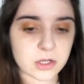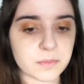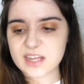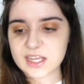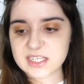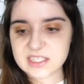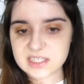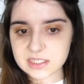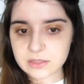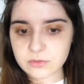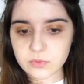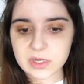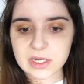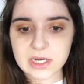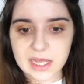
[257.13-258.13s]
And I didn't
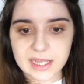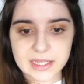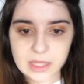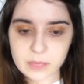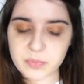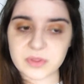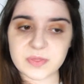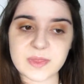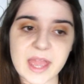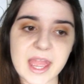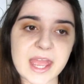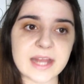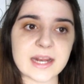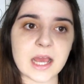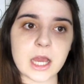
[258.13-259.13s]
really like it, but
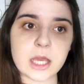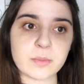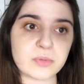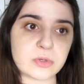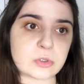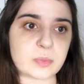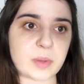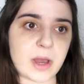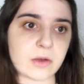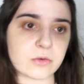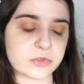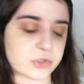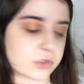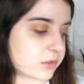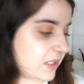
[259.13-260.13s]
then I put
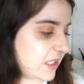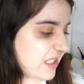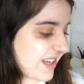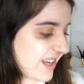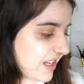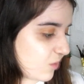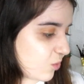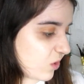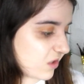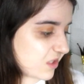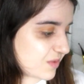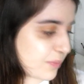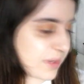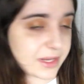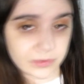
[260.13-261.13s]
powder on it and it was
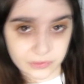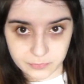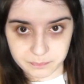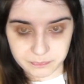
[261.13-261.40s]
better.